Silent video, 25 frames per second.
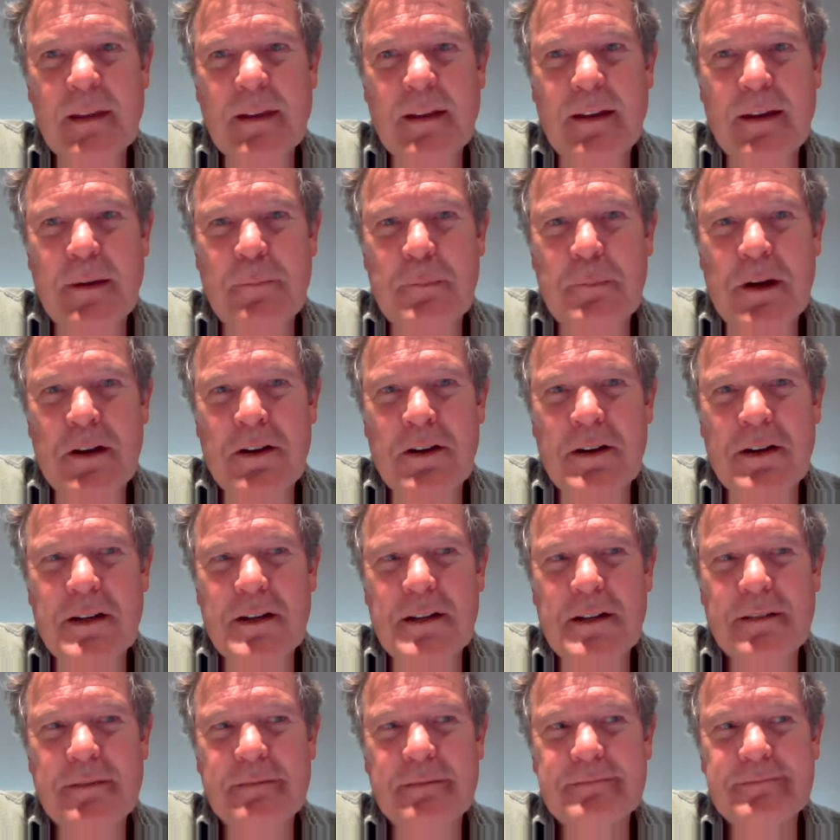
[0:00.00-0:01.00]
I'm
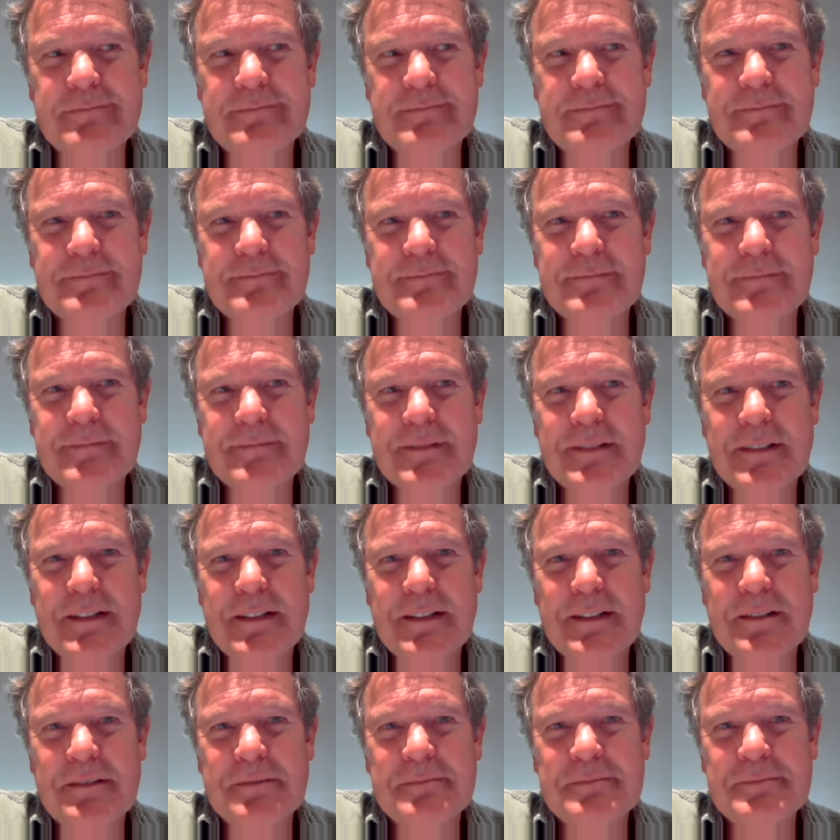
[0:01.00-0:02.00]
married.
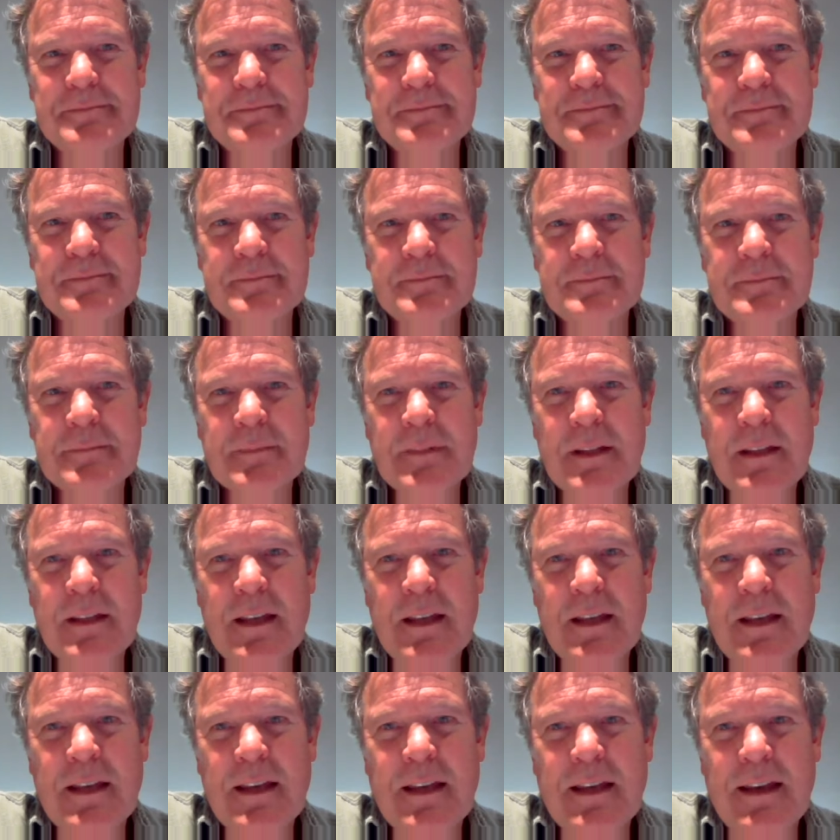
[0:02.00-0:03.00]
Um,
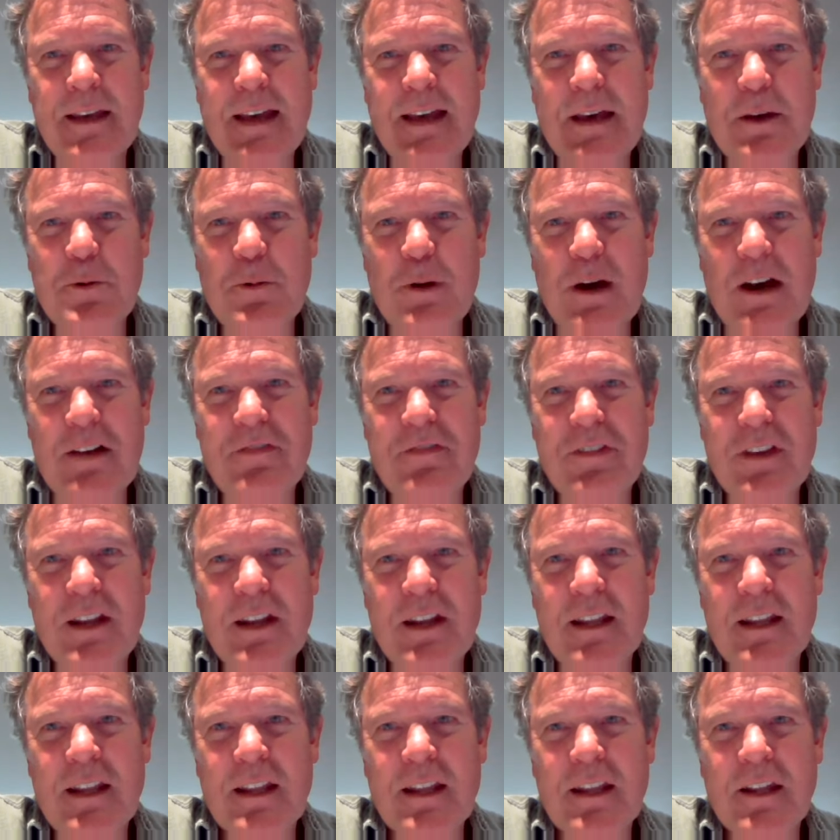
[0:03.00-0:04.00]
how do I fit
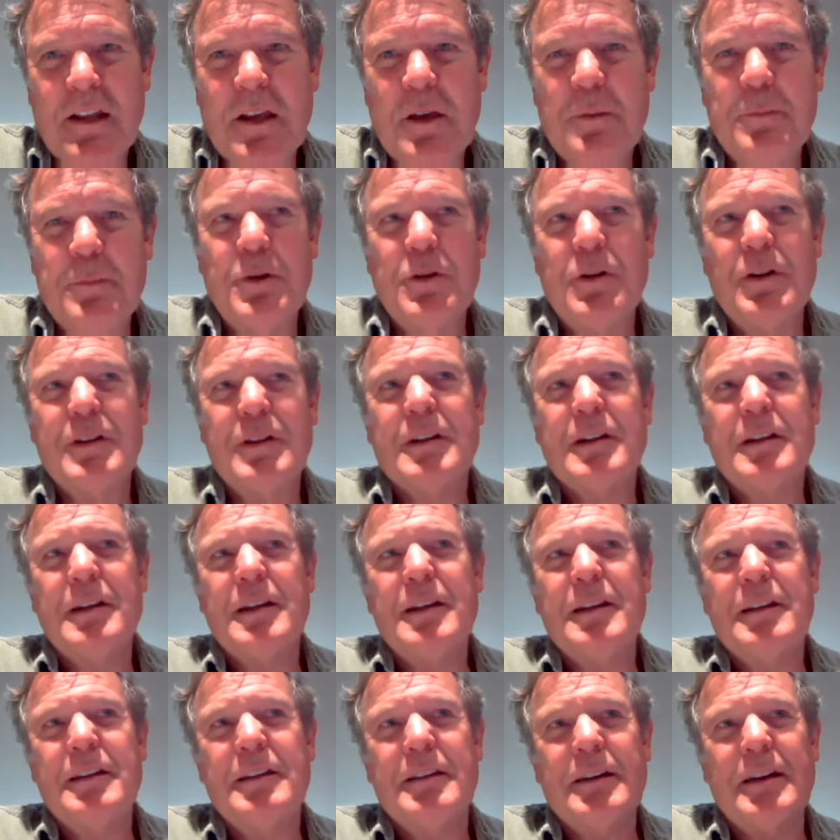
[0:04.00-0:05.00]
in the
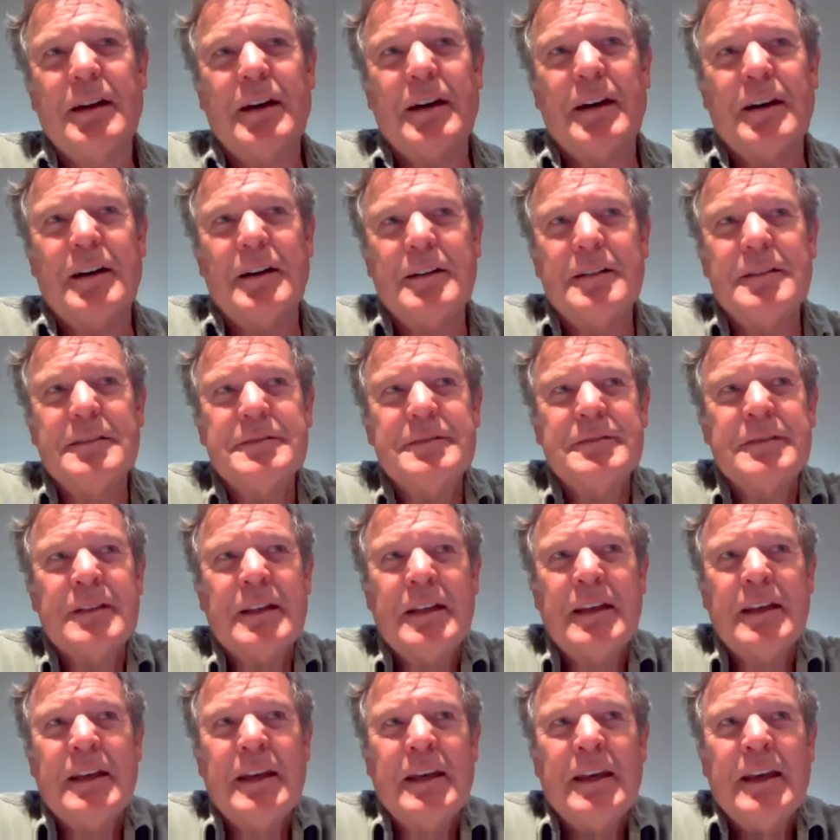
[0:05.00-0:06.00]
community? Uh,
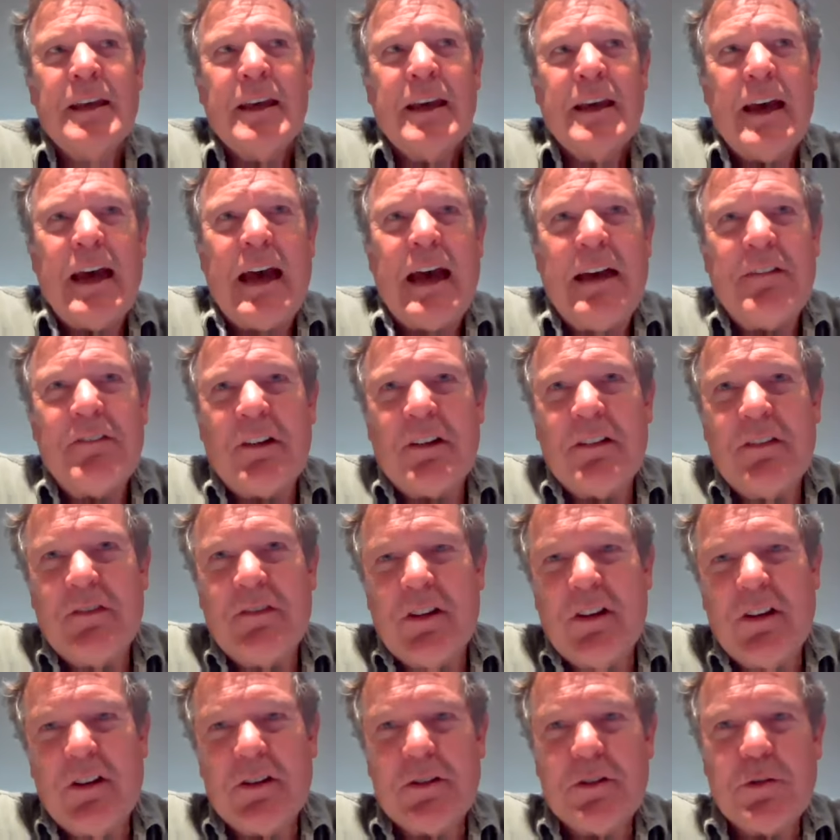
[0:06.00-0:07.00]
I've
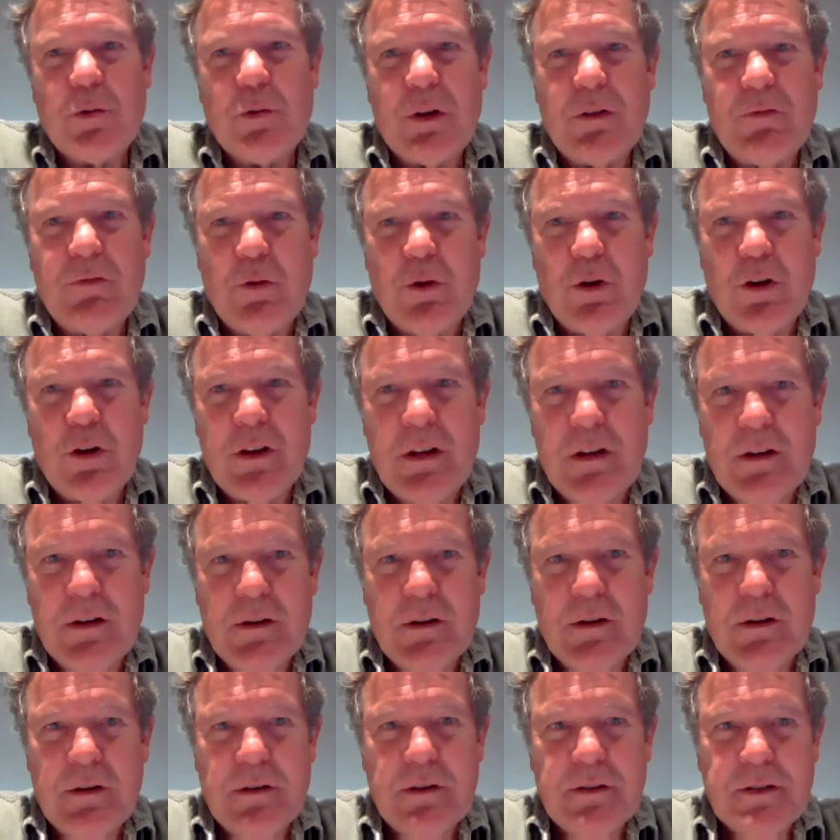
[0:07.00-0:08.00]
lived here 24
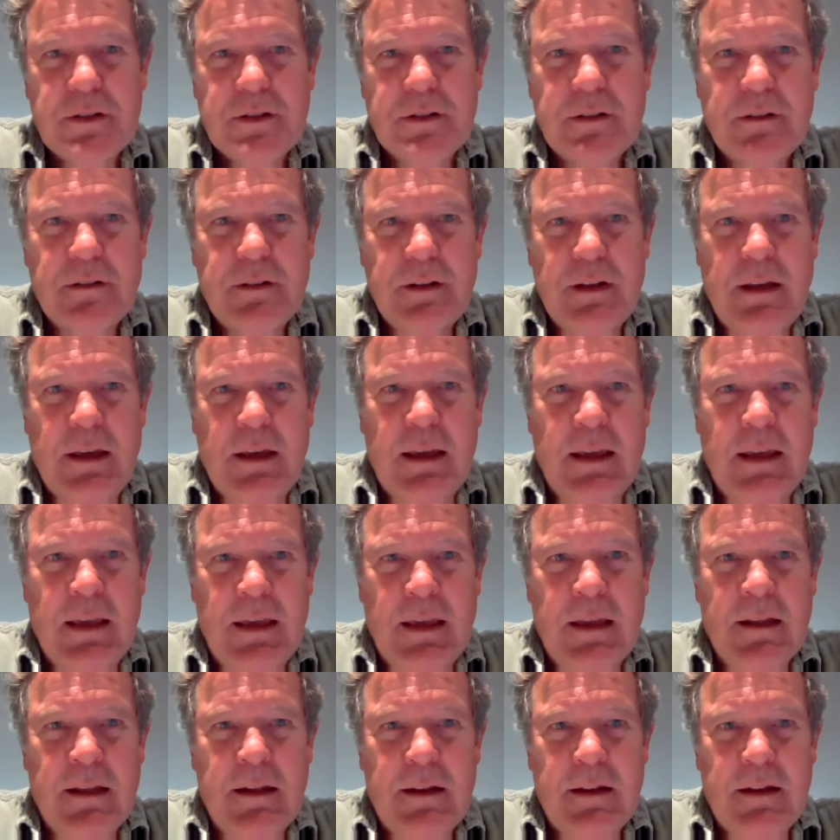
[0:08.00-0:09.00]
years,
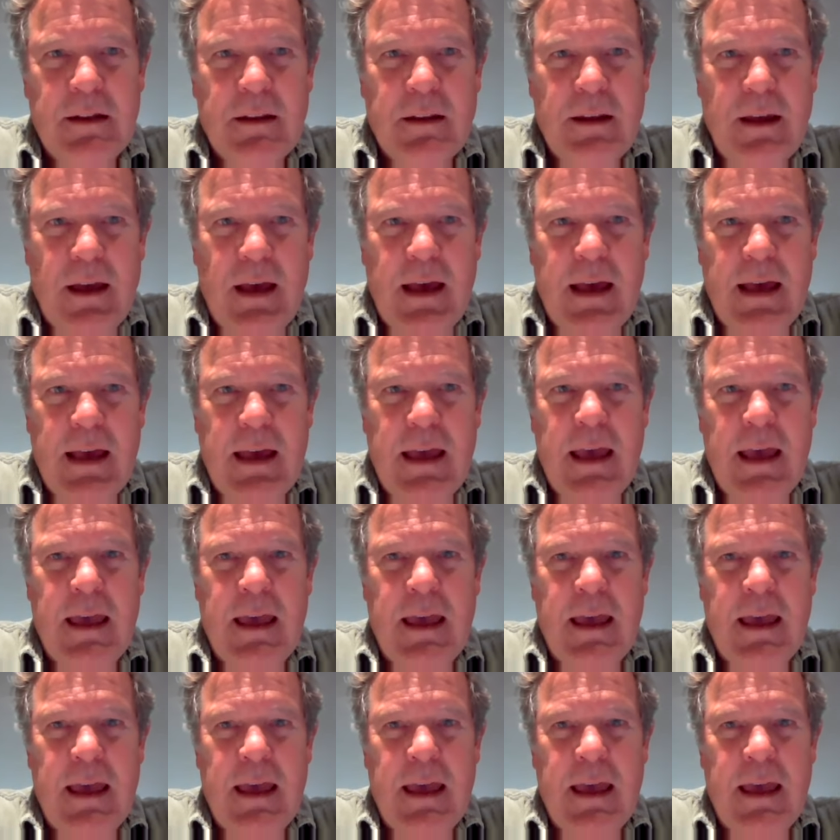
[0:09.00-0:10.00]
and
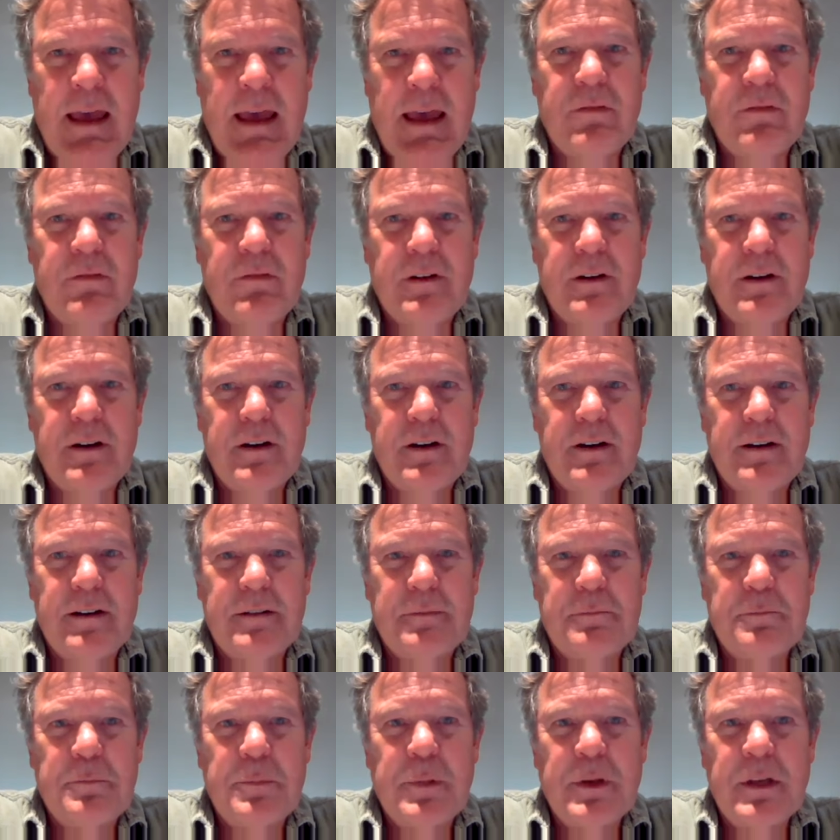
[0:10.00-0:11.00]
I have
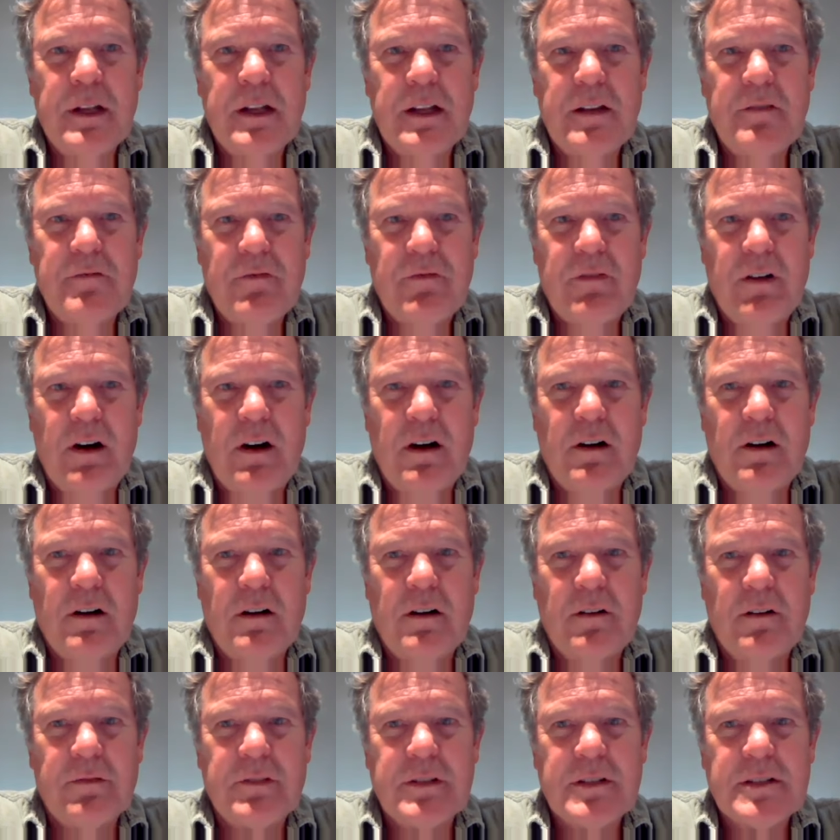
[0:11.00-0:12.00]
uh, been
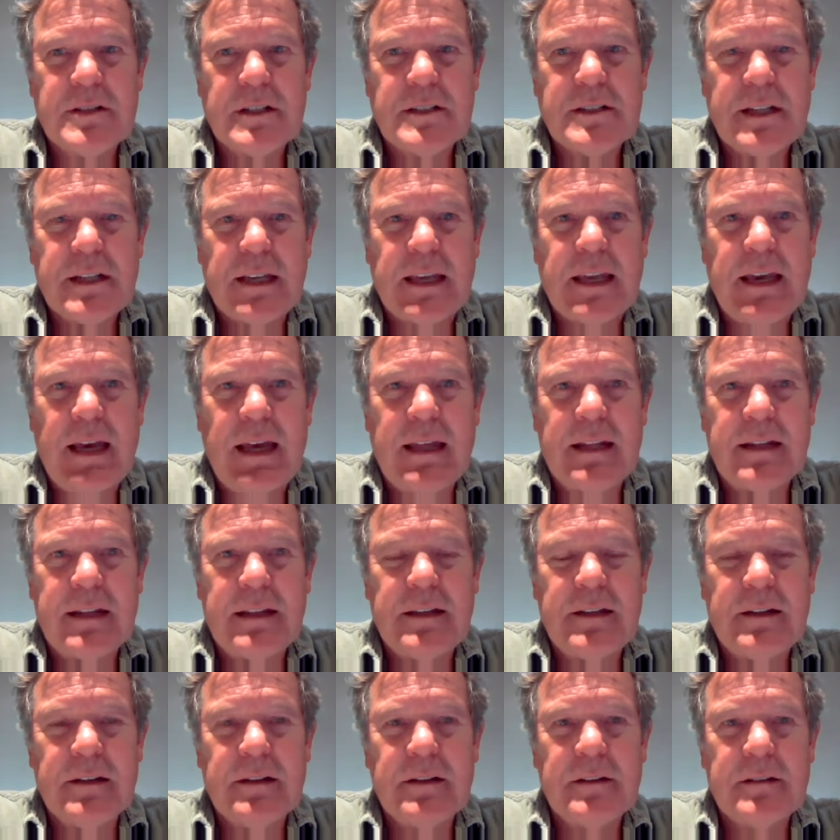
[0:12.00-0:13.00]
involved since I got
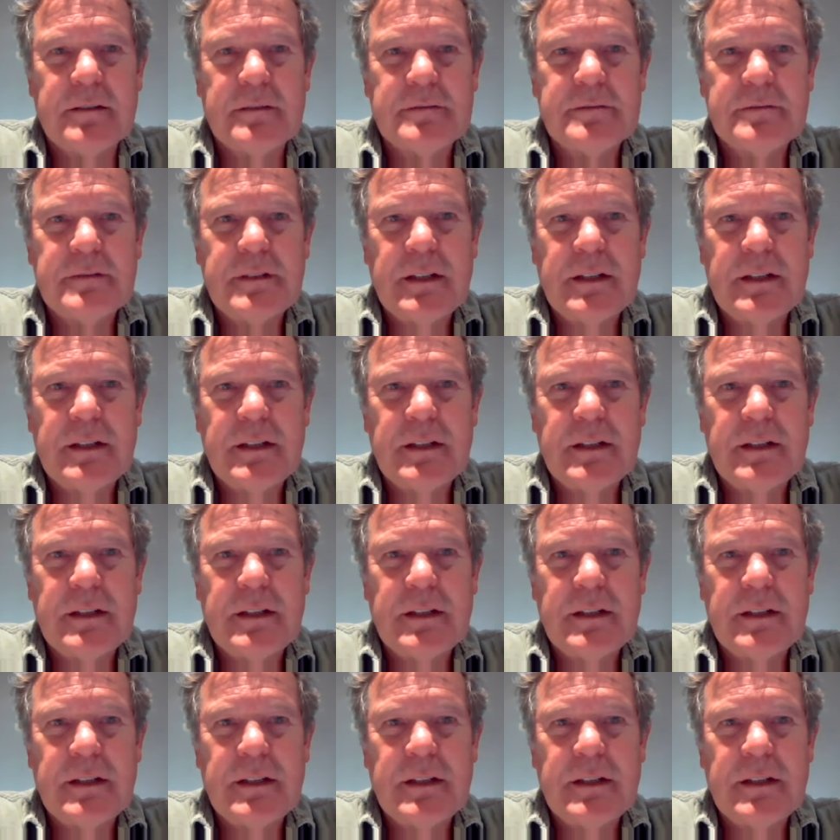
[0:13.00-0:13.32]
here.